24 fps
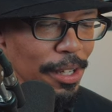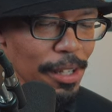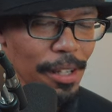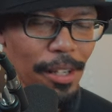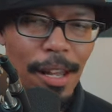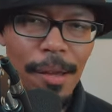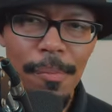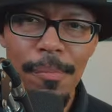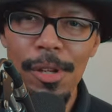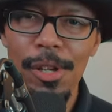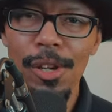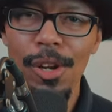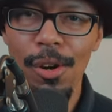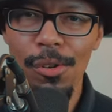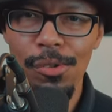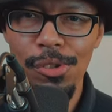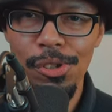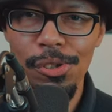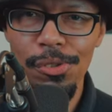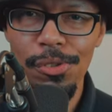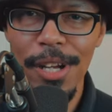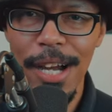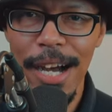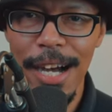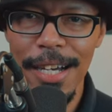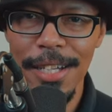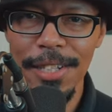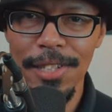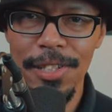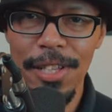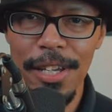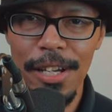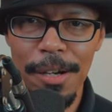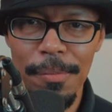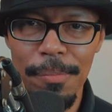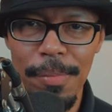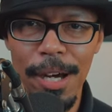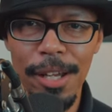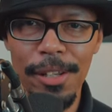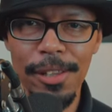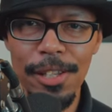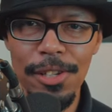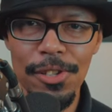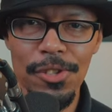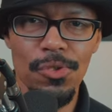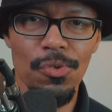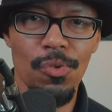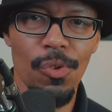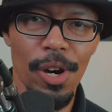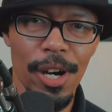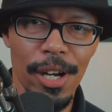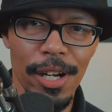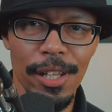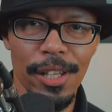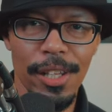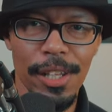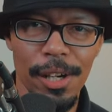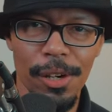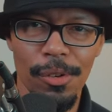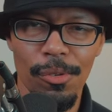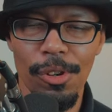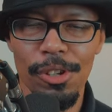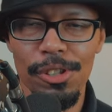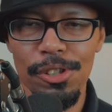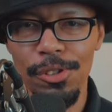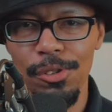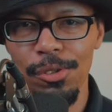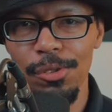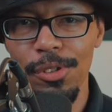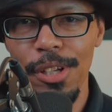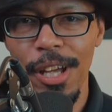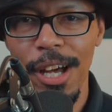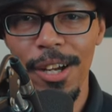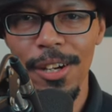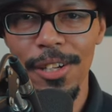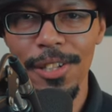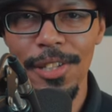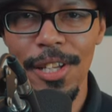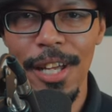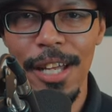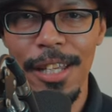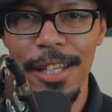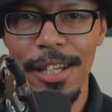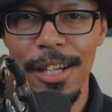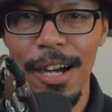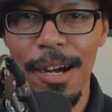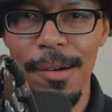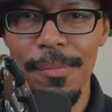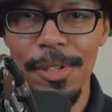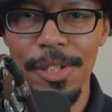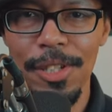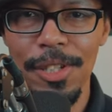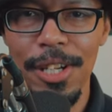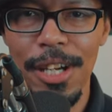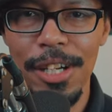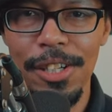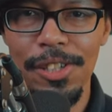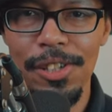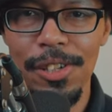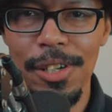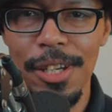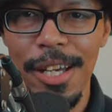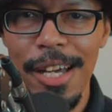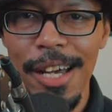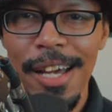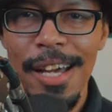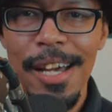let me know what you guys think about this one and the original down inside the comment section.